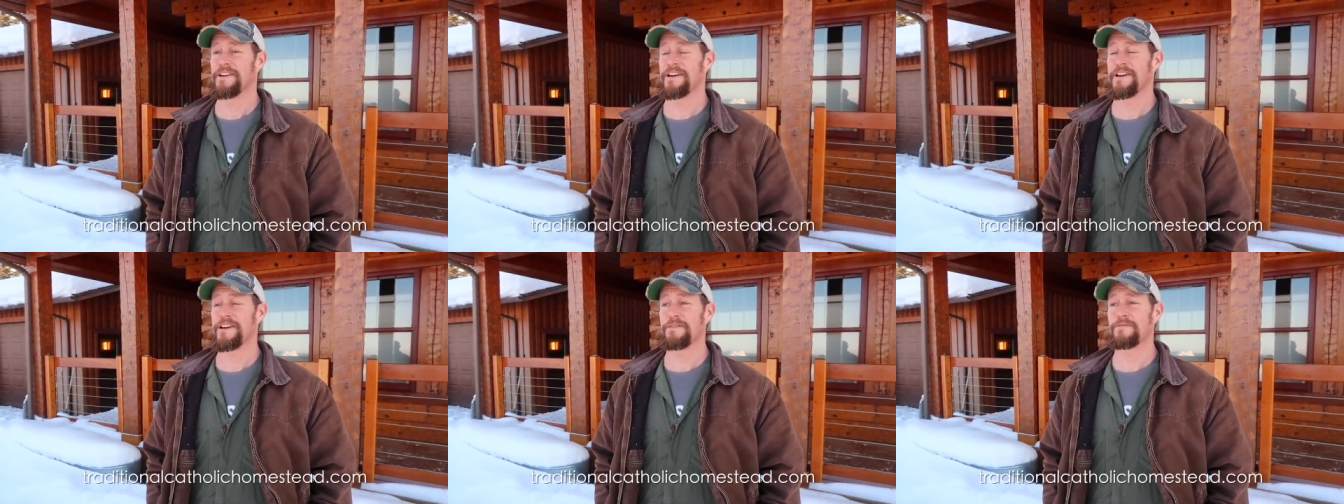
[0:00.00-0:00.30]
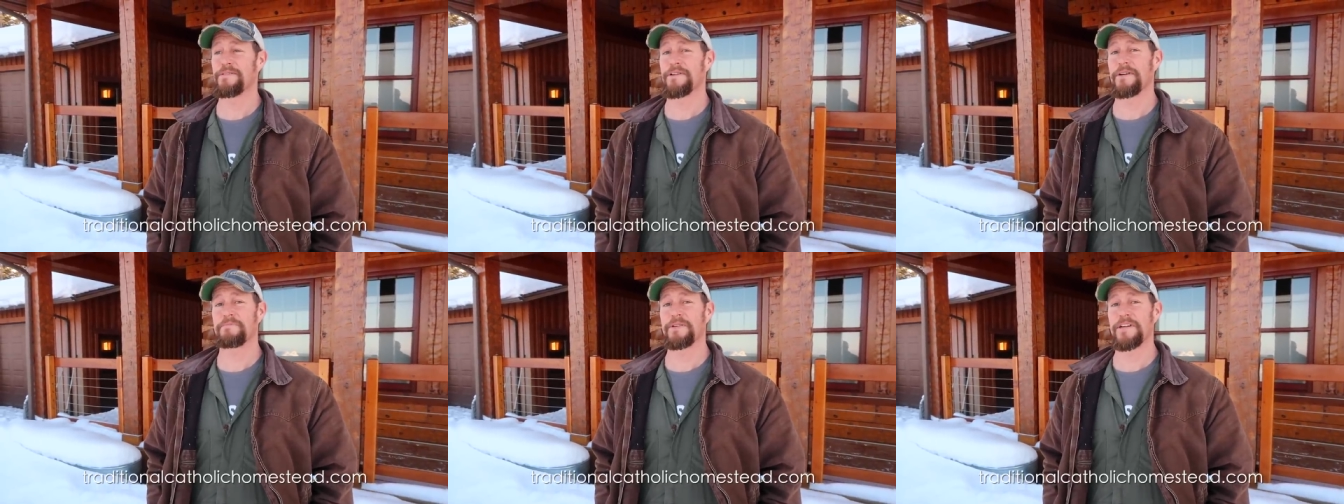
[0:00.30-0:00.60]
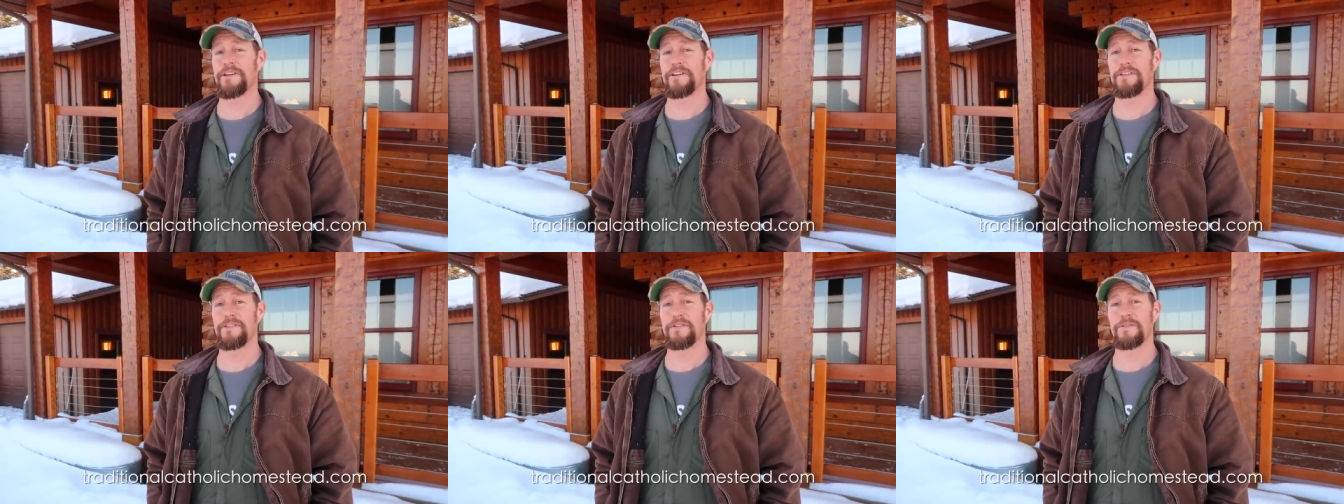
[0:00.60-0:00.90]
Uh, we're up
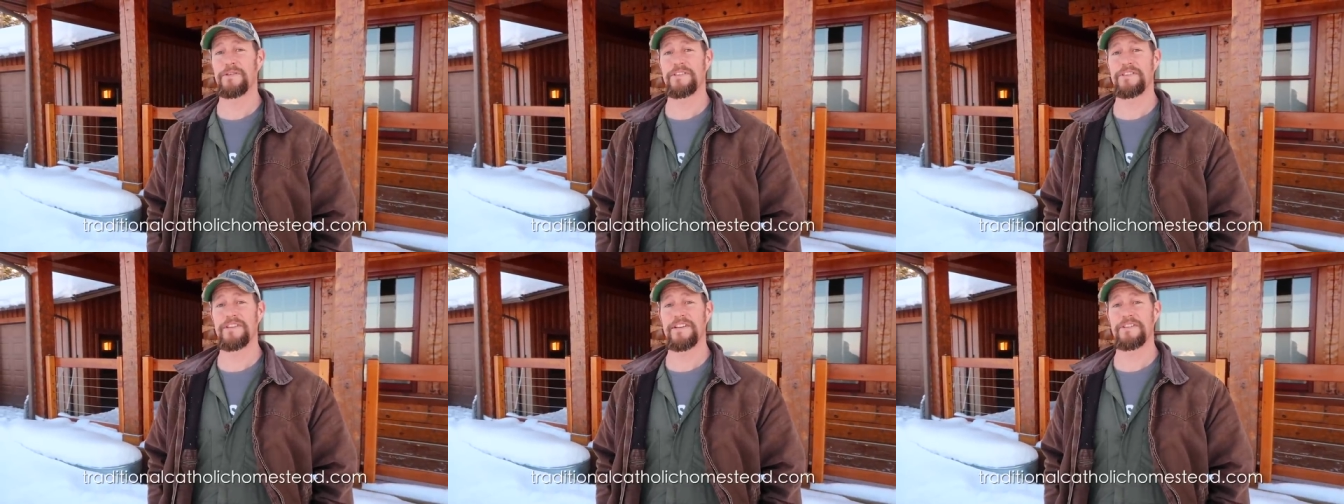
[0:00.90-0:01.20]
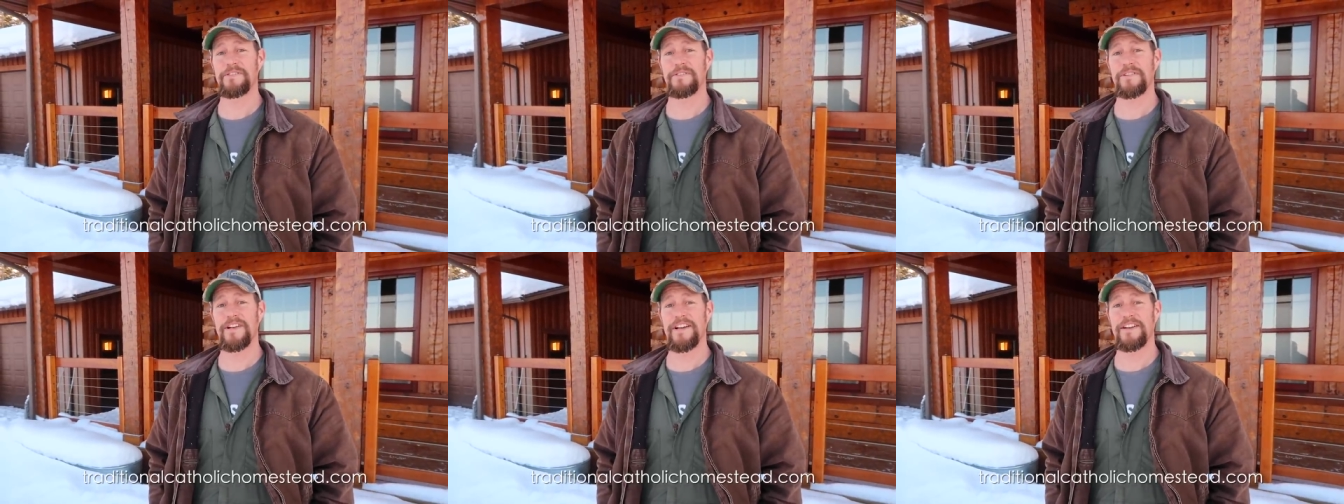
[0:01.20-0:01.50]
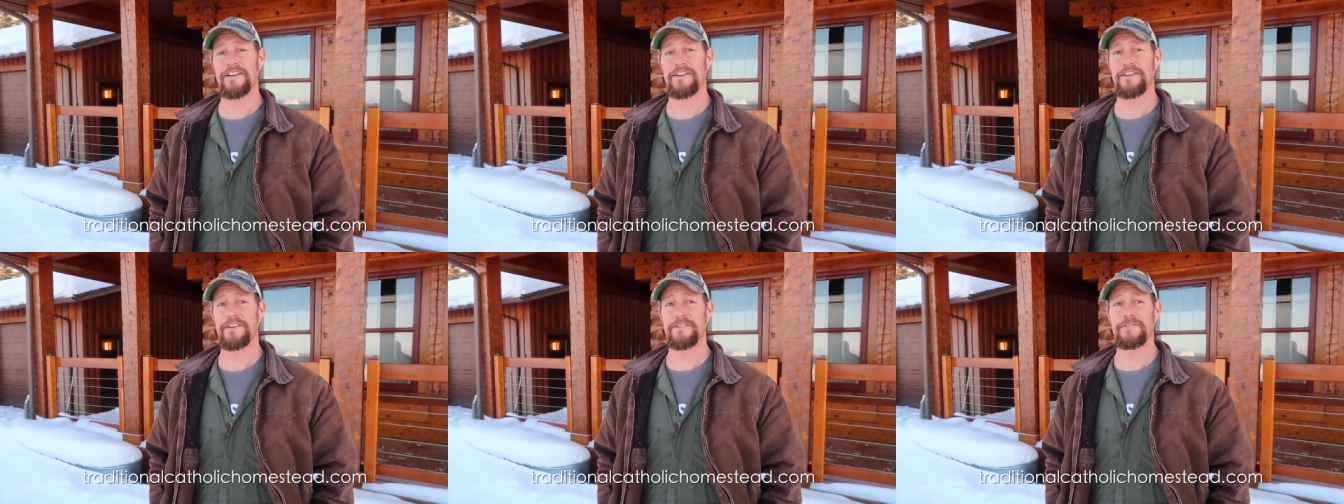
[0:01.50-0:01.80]
here in north central
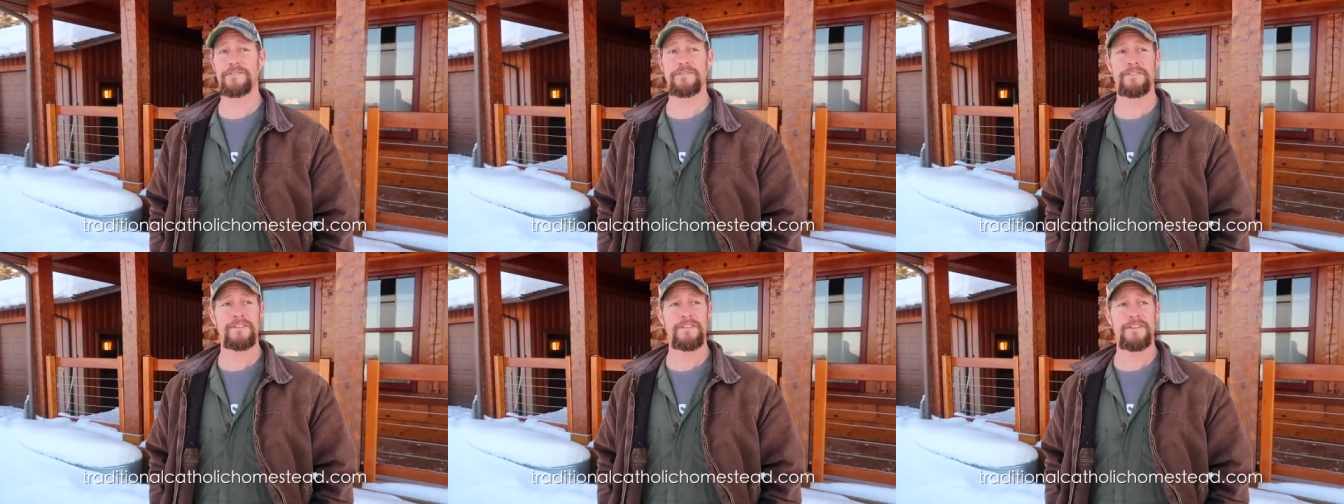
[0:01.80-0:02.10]
Idaho,